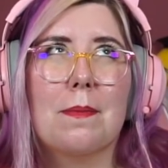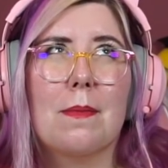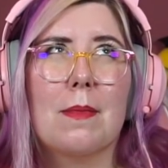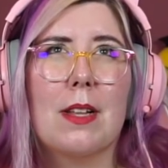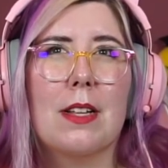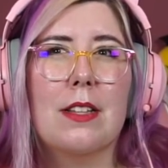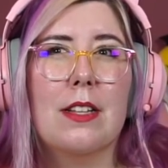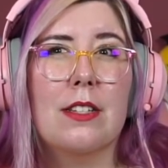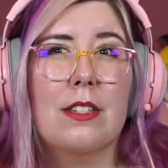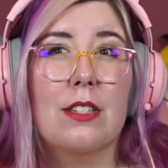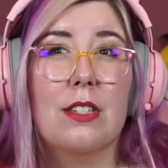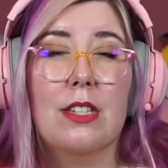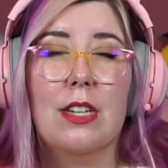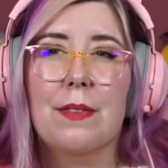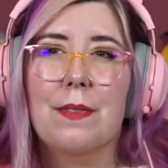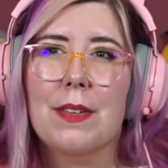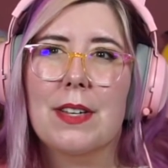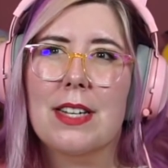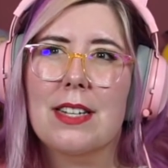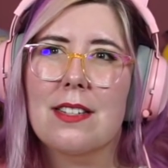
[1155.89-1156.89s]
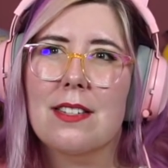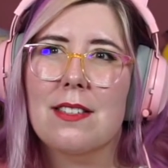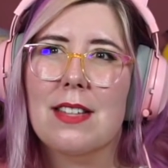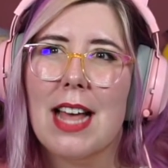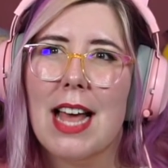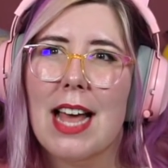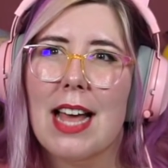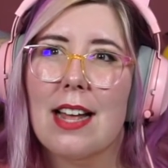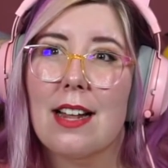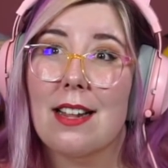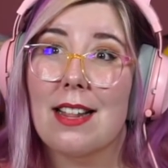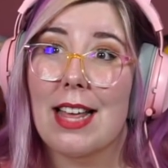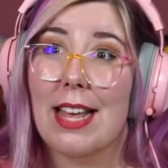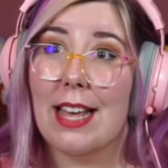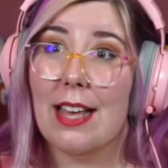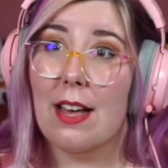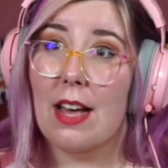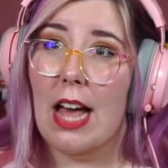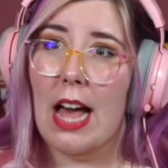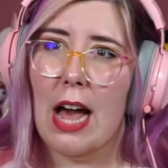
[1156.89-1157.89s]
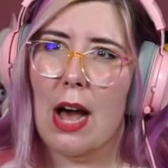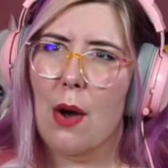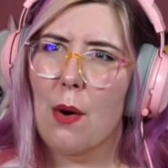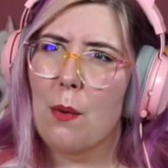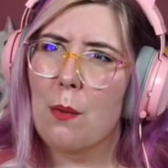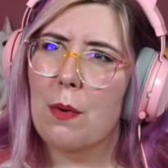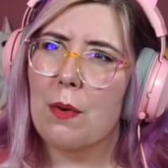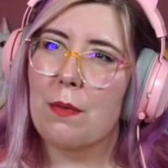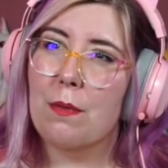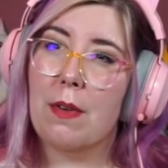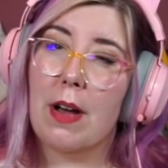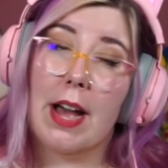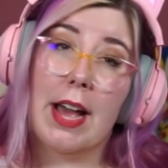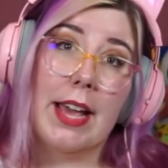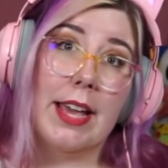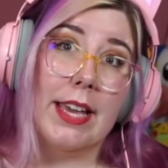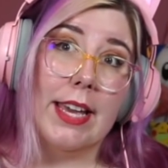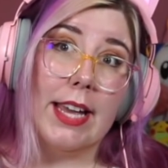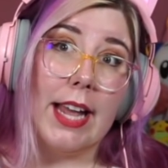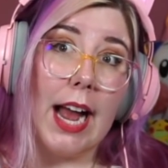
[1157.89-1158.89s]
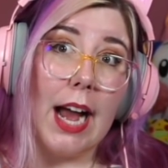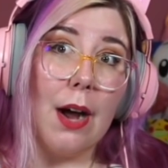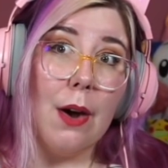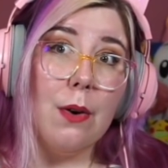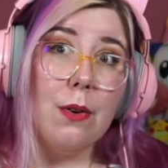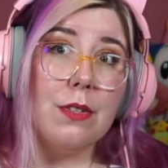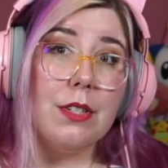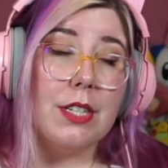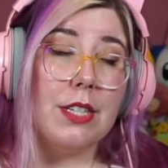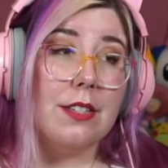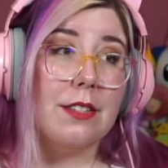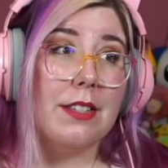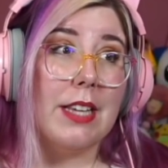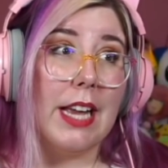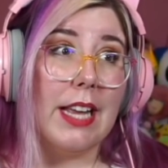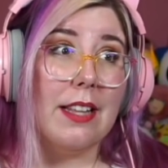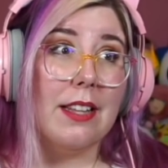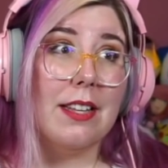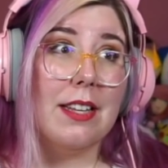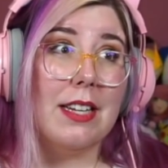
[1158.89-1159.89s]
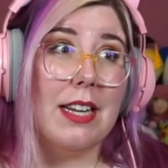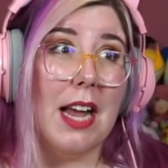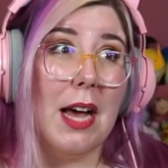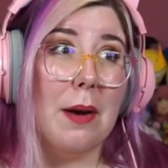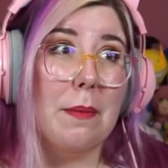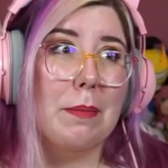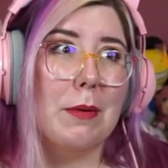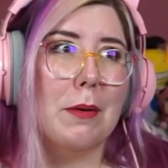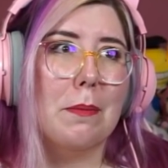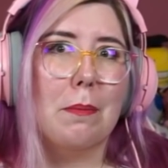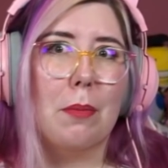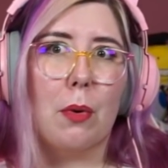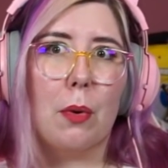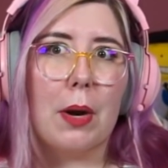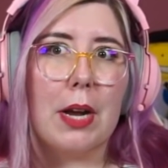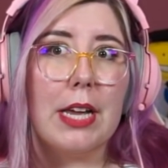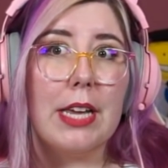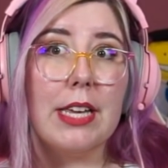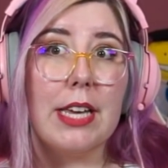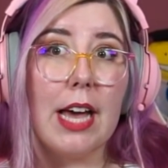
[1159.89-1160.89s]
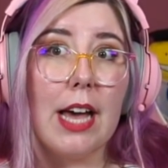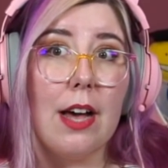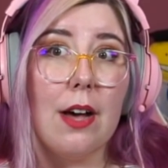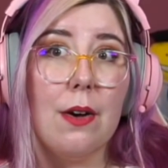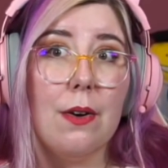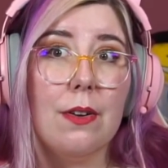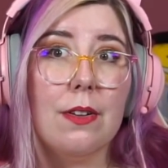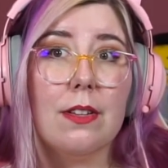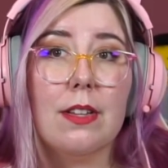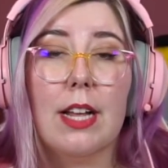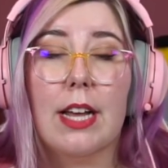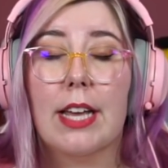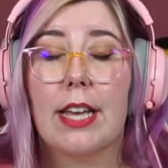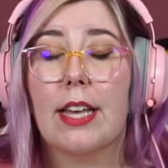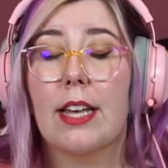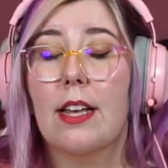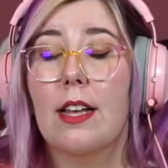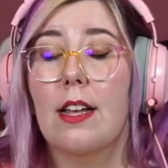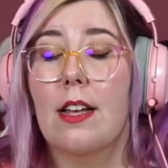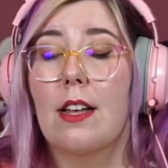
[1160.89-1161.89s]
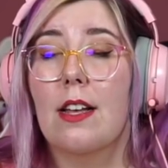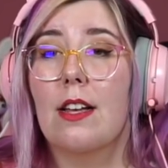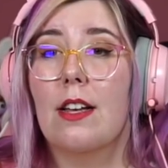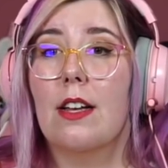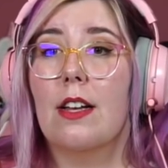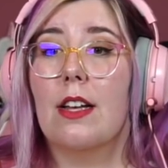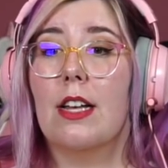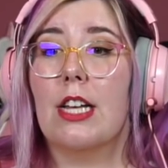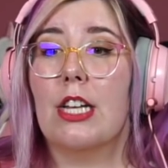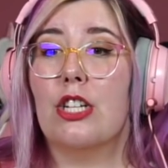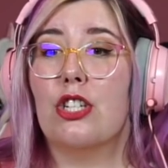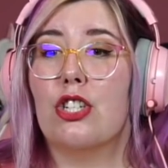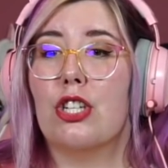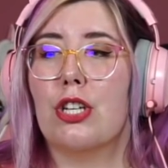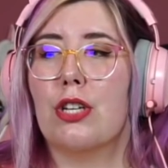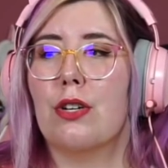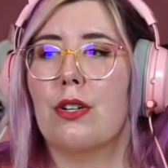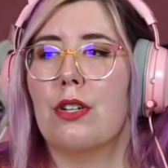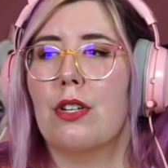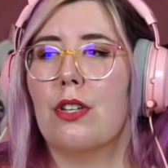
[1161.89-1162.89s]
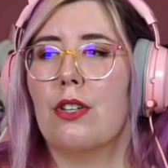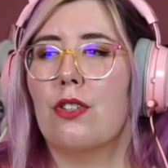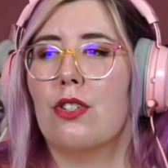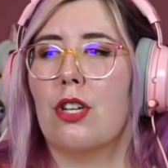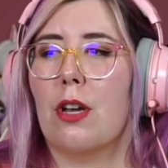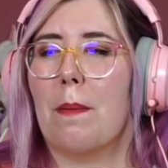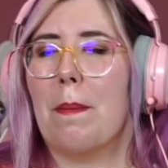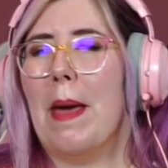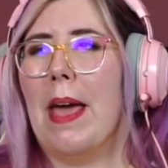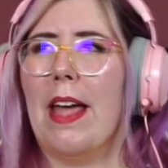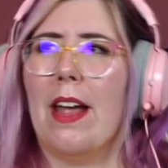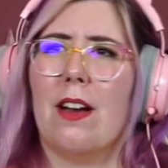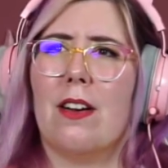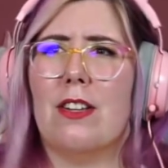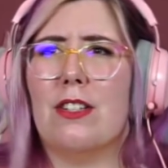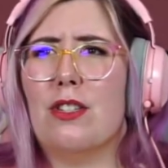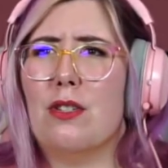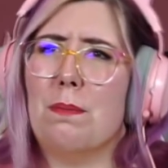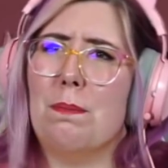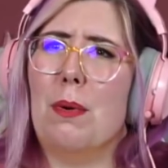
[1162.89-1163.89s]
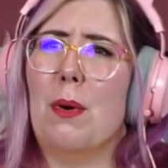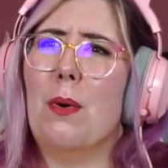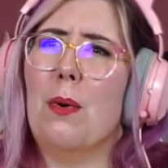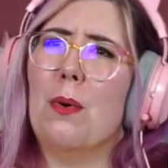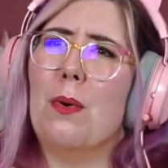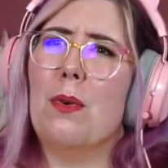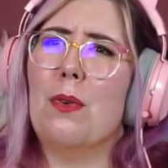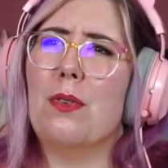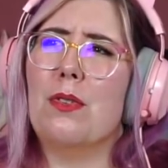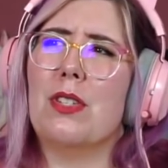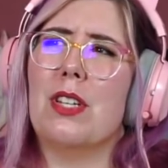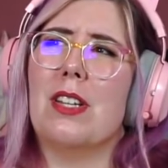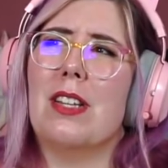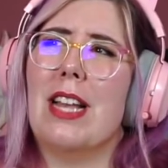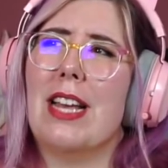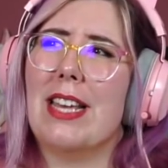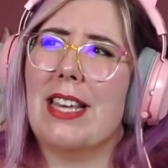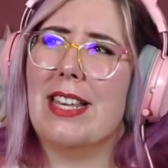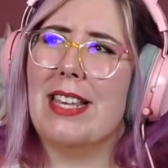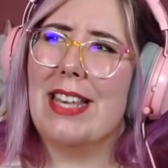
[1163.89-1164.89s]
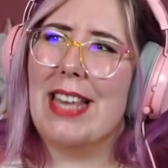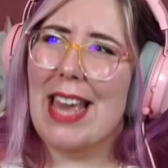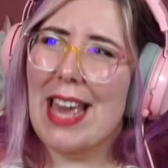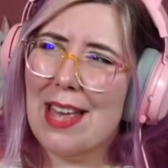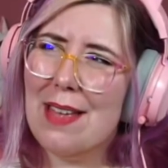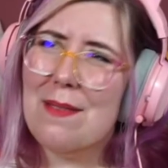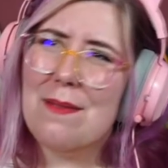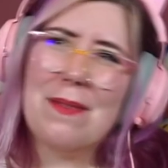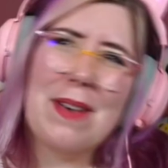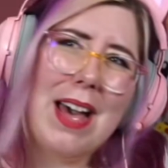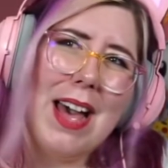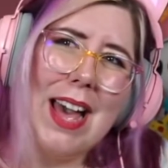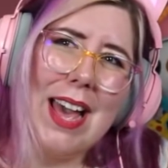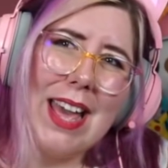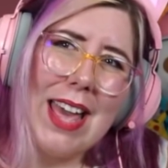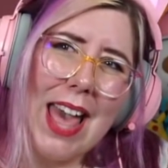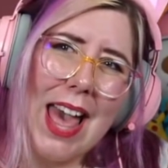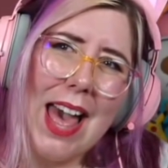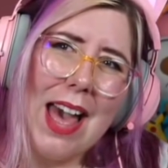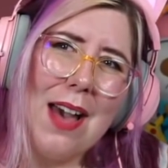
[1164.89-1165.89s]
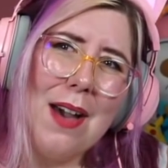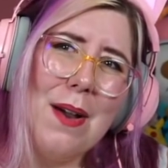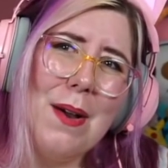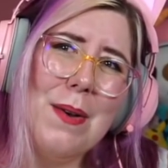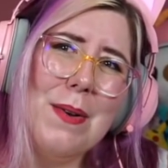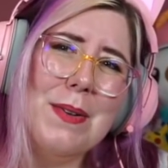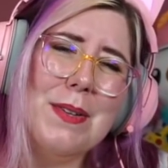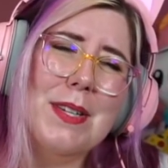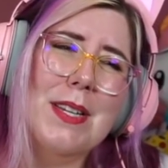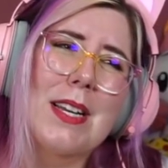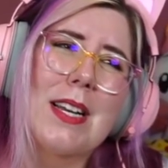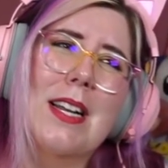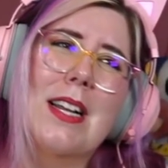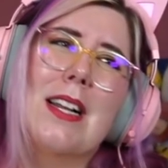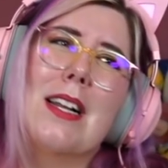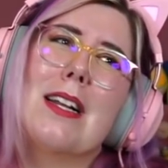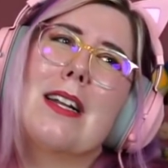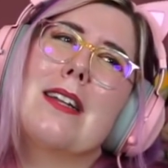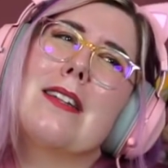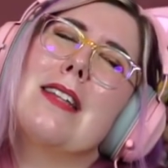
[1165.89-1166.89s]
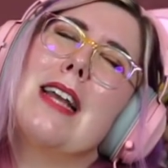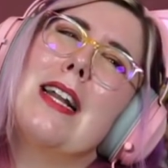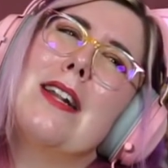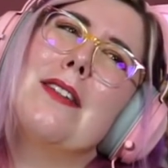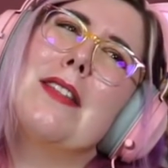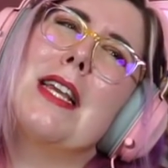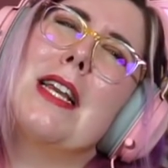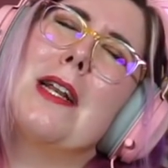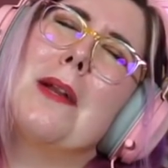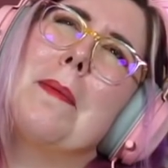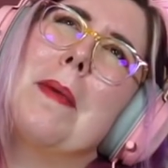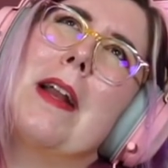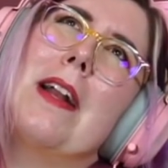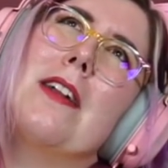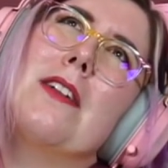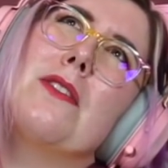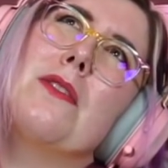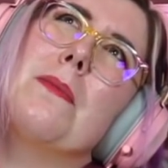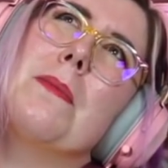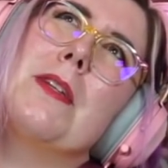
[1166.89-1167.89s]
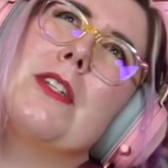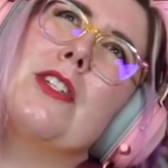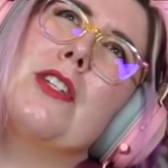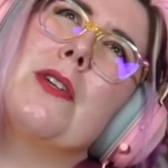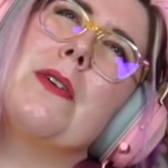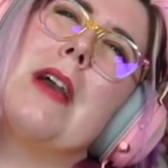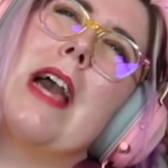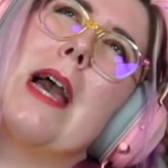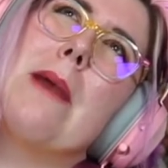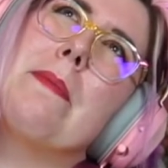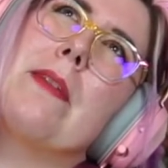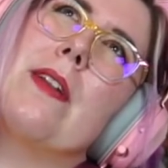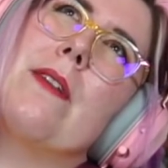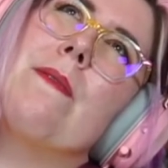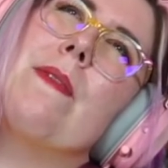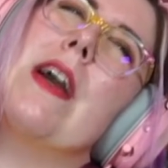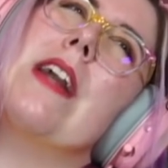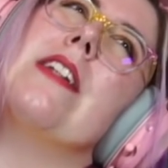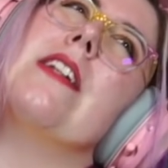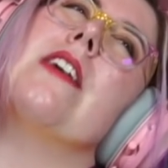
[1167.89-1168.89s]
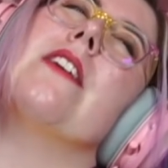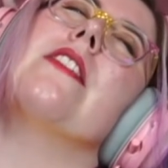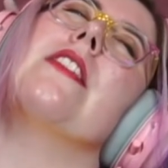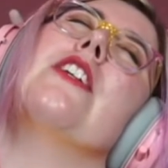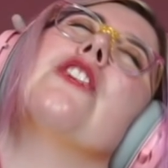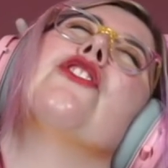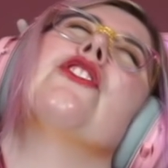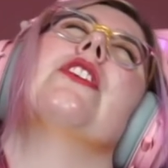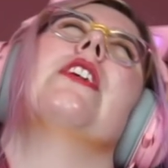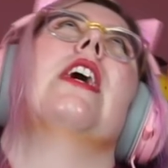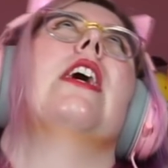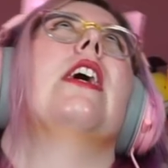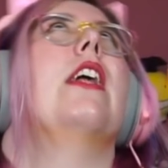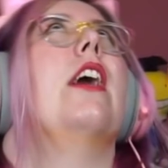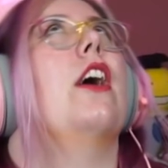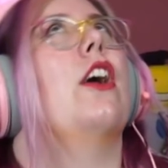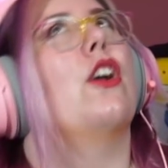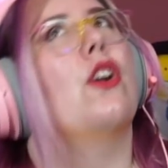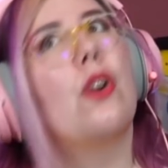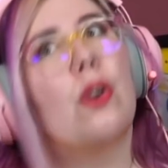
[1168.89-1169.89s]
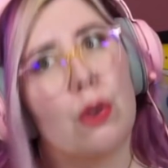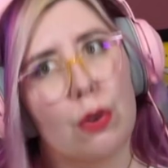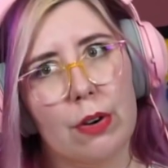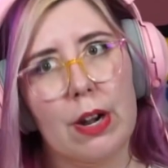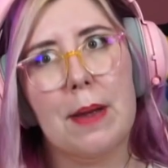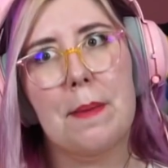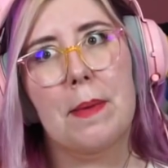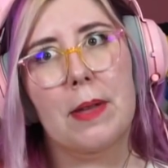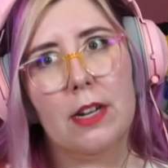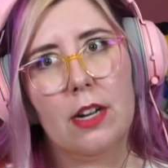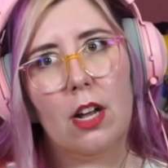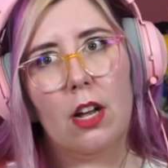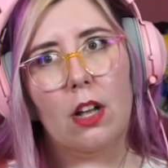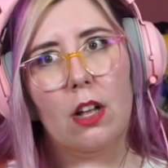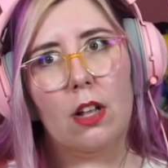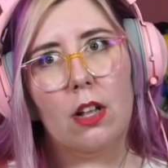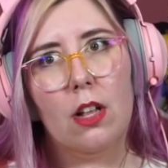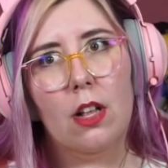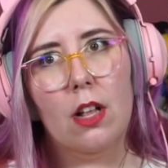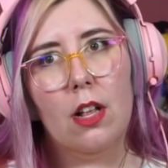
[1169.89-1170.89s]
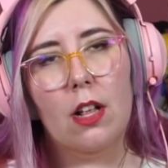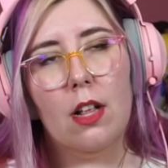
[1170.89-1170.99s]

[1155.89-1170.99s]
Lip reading: the significance of that. Like, how will Vi get out? Is Caitlin going to help her break out? Like, is she going to use her parents' pull to, like, get Vi out? Because I don't think her parents would be too happy to find out that she got a criminal